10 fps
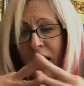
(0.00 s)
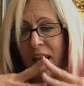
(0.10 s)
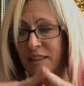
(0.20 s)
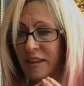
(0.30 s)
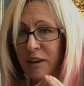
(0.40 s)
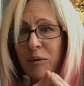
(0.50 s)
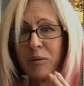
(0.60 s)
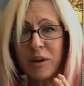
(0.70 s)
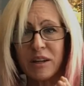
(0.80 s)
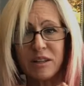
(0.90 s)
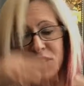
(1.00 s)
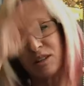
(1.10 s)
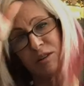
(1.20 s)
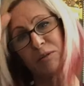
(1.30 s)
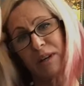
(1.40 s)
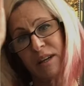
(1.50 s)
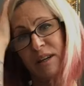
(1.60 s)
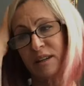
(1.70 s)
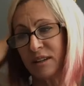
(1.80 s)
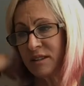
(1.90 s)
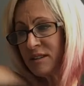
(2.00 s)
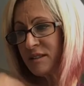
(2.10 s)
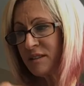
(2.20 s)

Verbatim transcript: I think what we're going to do is,